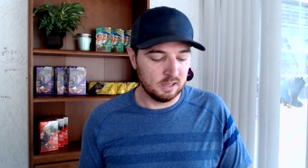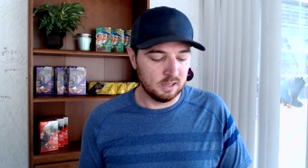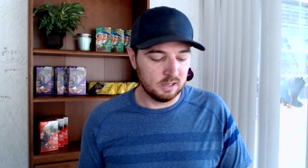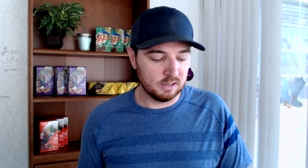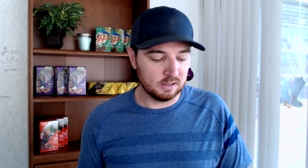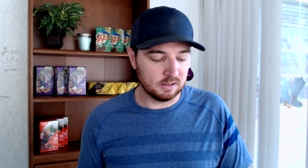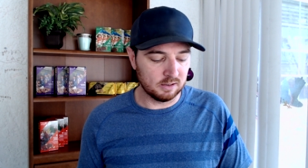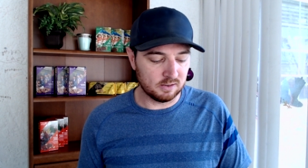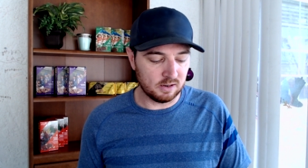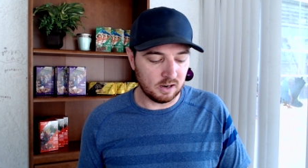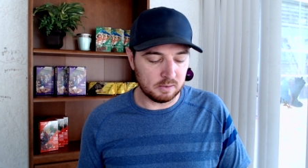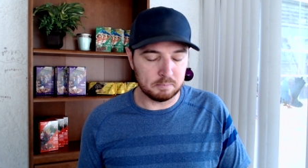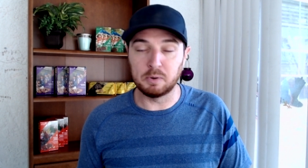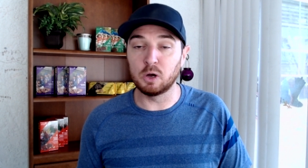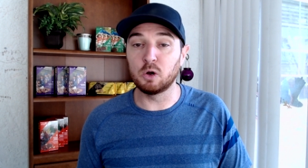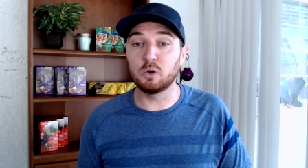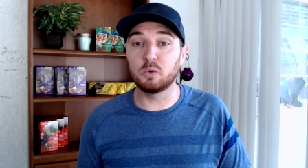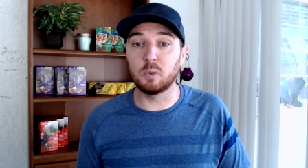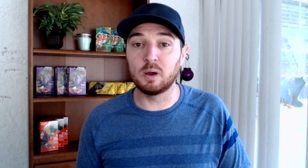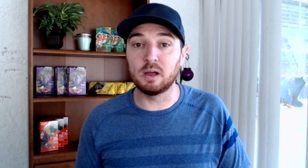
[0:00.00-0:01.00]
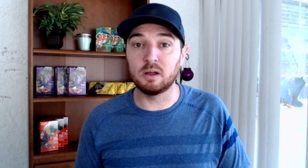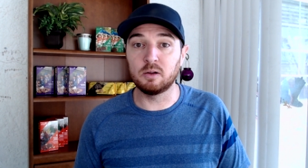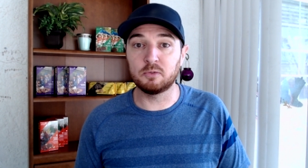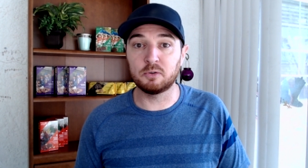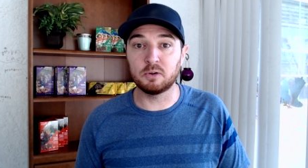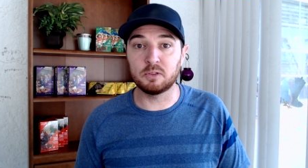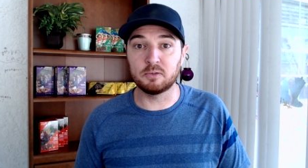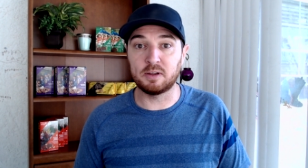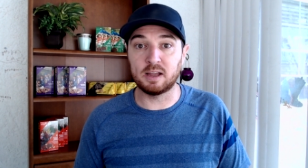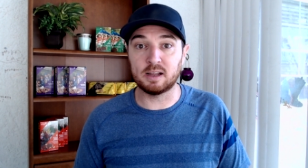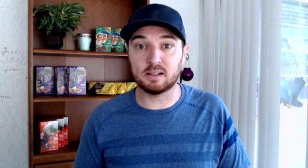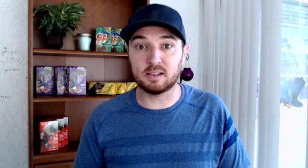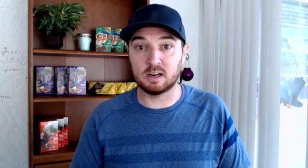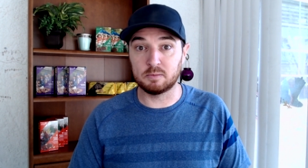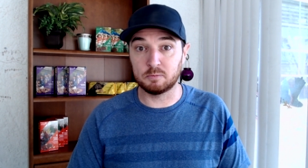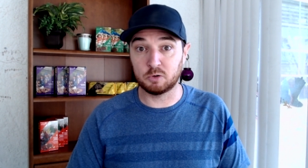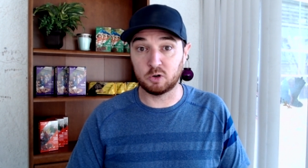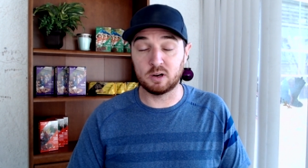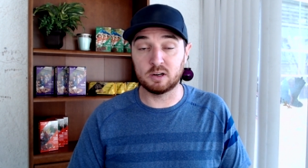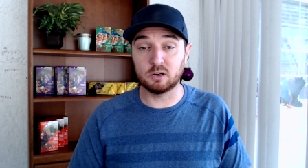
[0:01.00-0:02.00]
does not bode well for the fact that
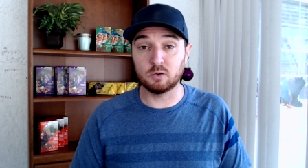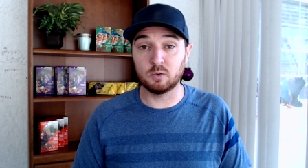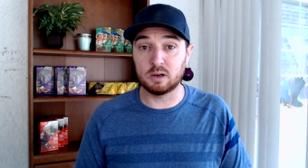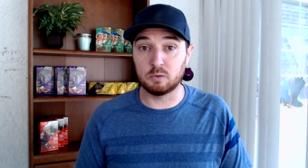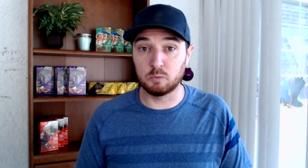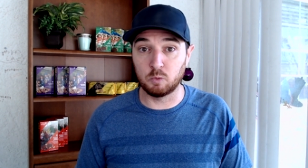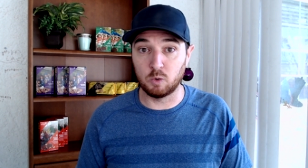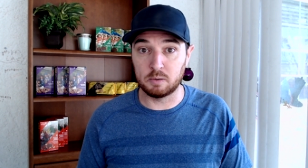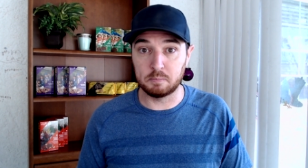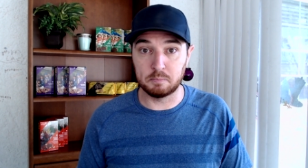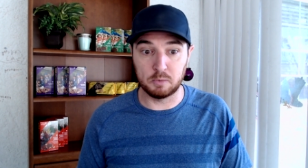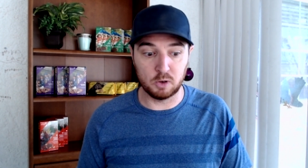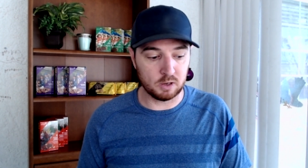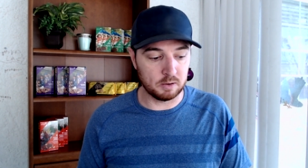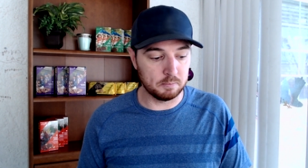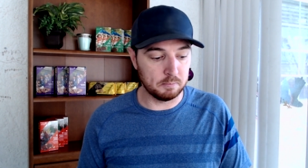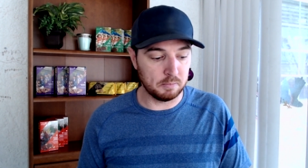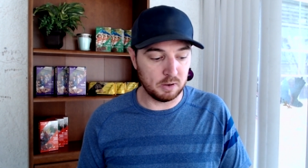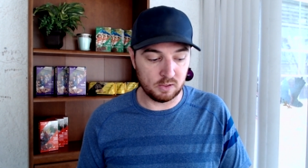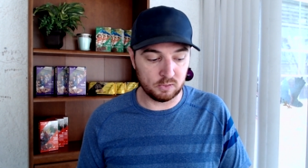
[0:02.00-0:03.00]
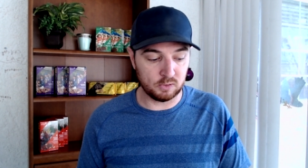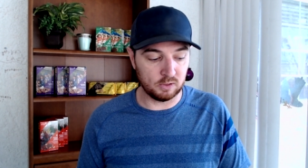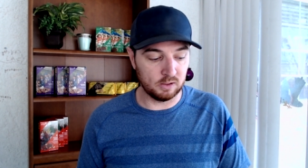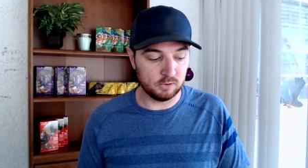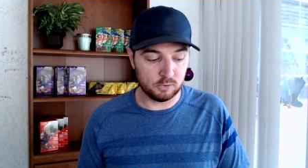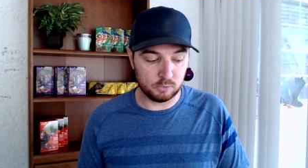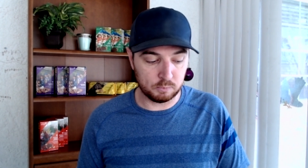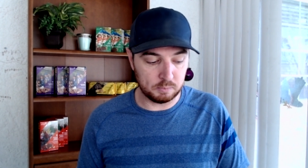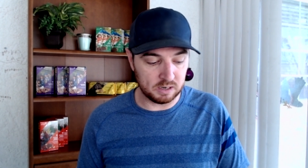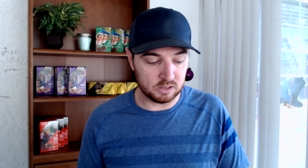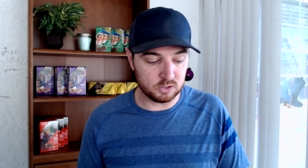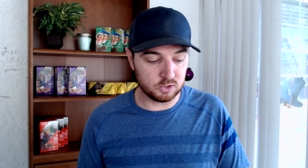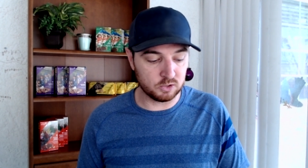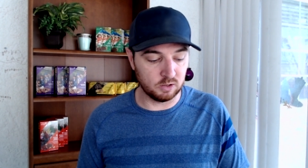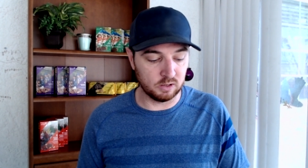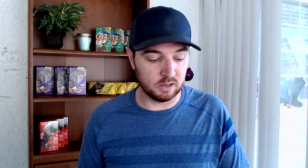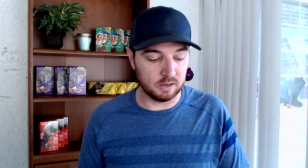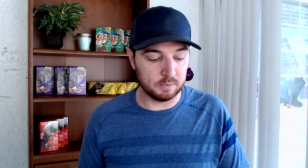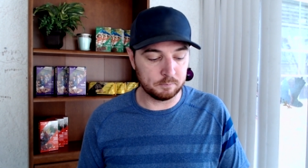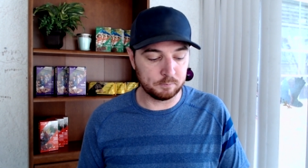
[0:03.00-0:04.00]
I'm trying to read one book a month,
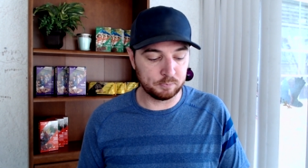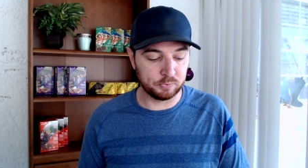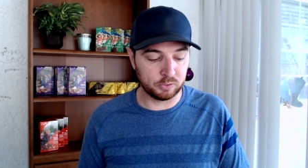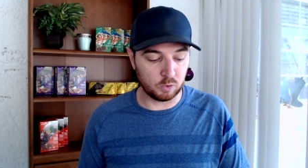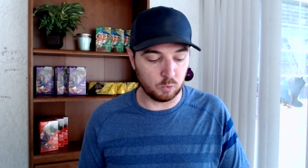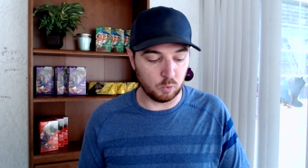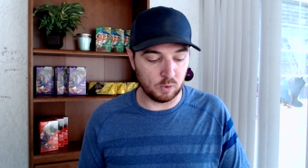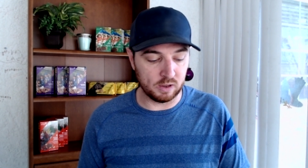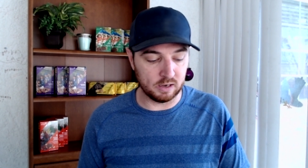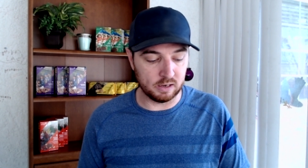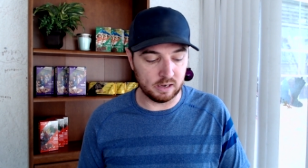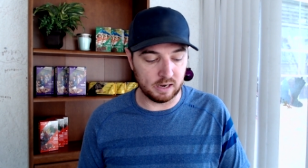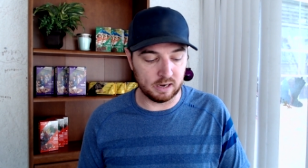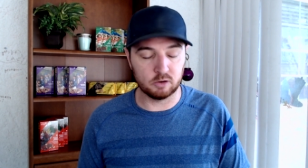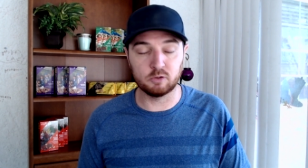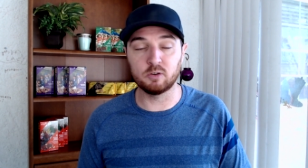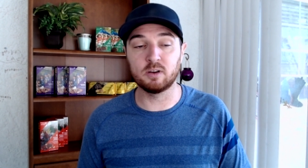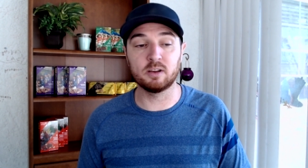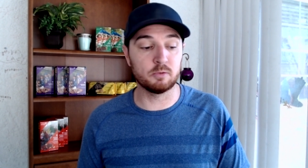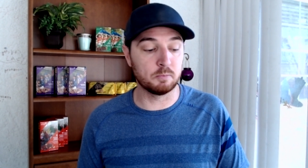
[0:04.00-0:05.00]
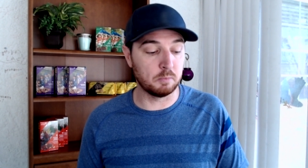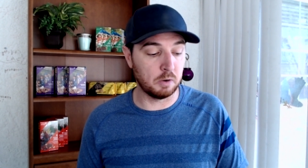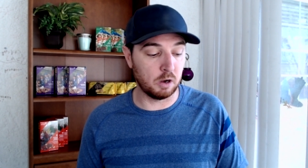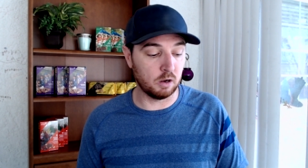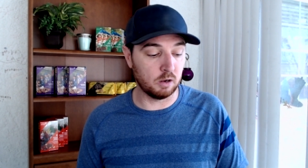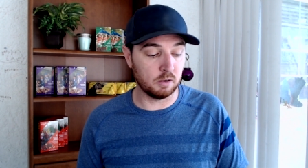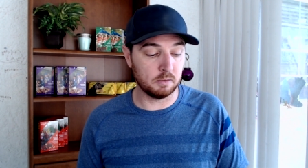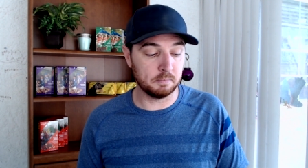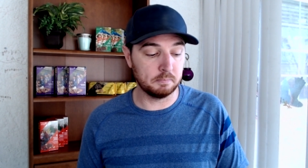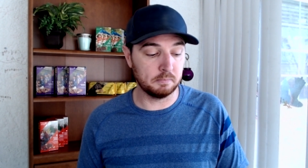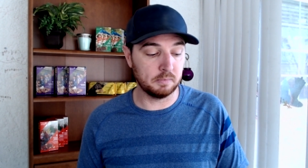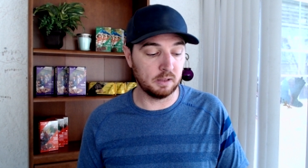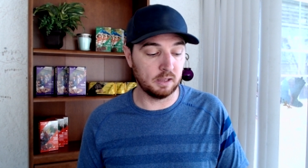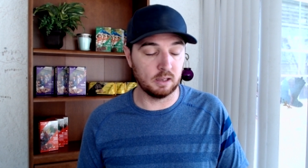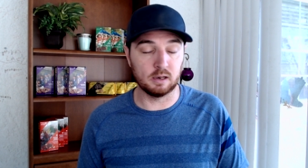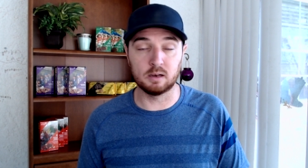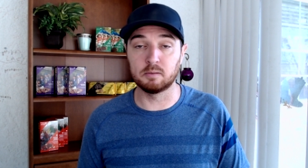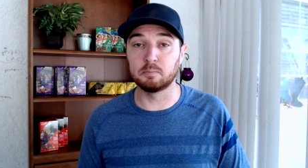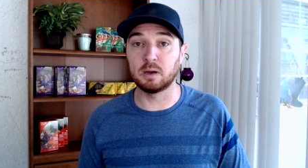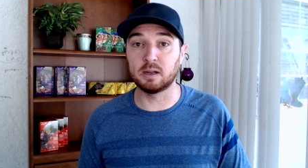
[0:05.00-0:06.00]
especially when Andrea's mom
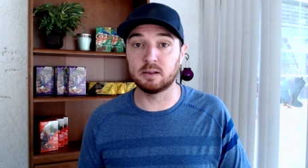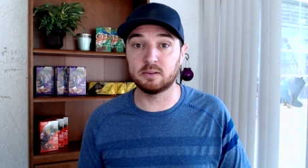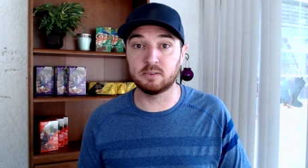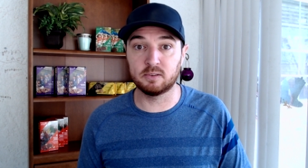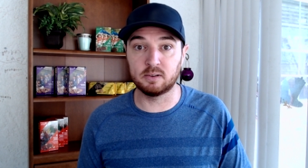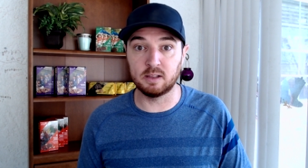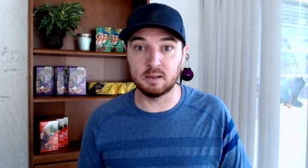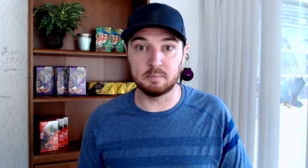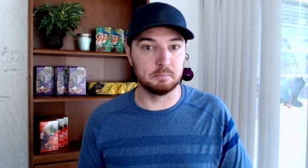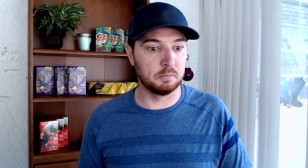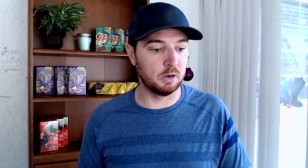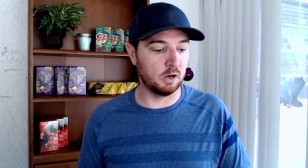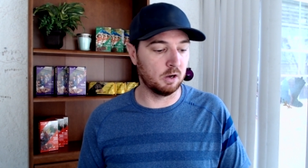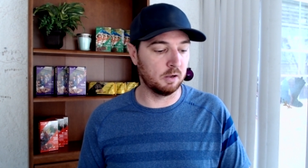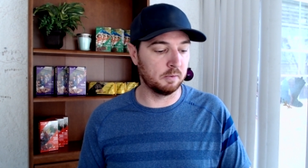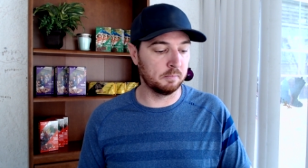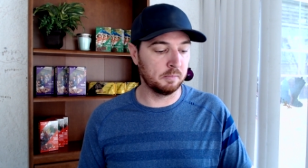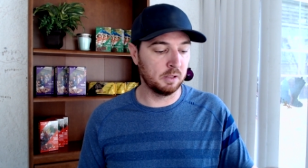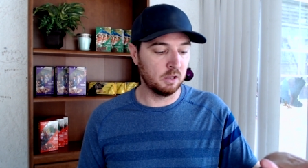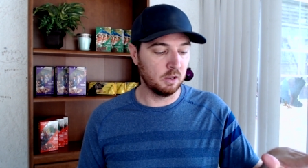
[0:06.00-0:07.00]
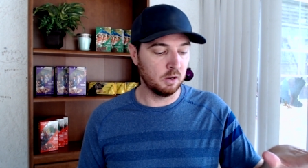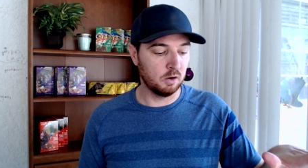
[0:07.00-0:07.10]
and my stepmom